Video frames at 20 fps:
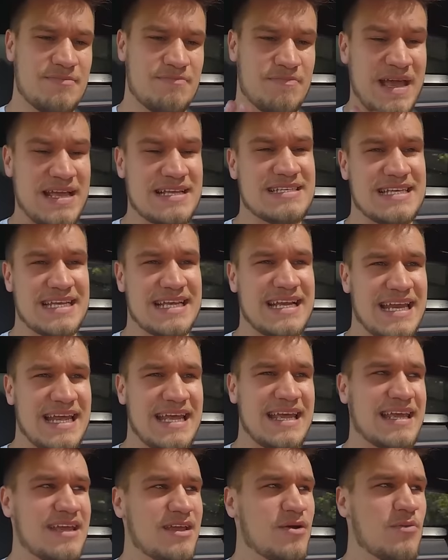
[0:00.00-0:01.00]

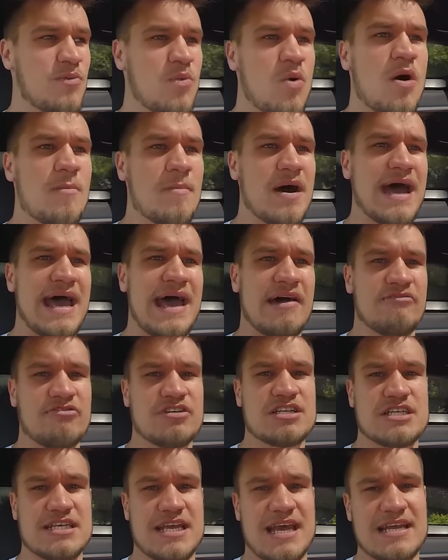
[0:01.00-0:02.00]
basically what my
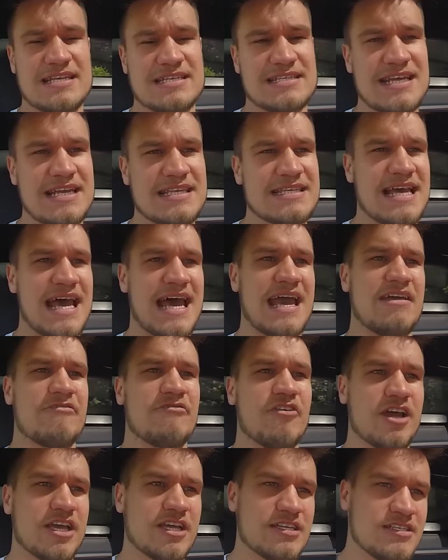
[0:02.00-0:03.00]
average is going to sit at
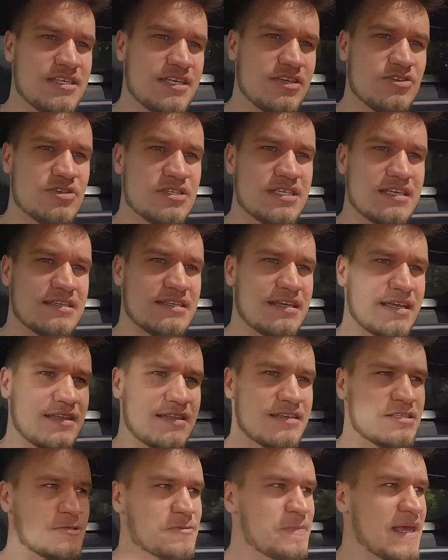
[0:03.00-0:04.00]
if I continue sitting
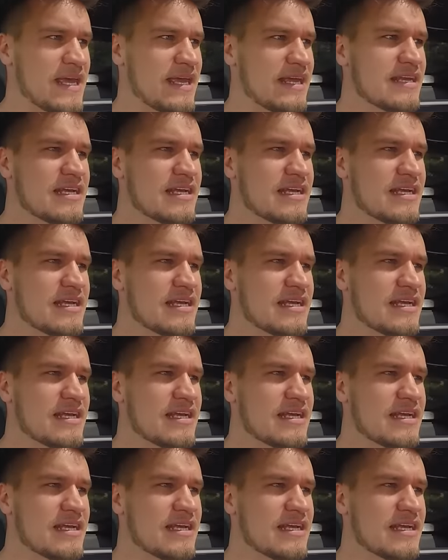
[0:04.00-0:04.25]
at this speed.